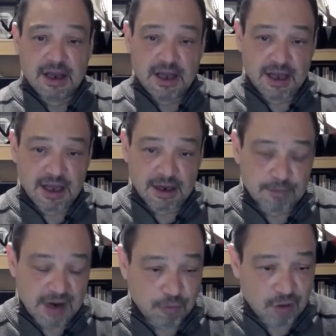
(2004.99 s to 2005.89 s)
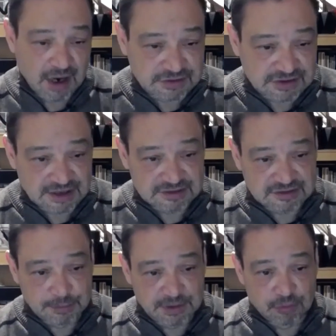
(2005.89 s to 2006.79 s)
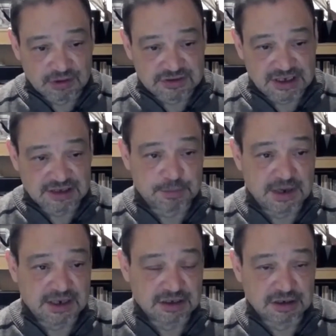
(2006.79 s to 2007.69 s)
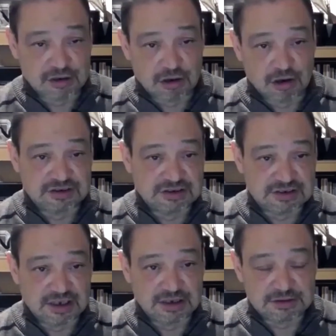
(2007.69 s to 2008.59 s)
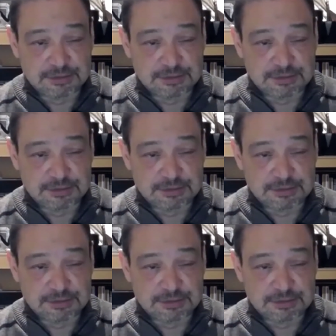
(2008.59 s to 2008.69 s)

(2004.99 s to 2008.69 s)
And my wife says to me when she gets back in the car, she says,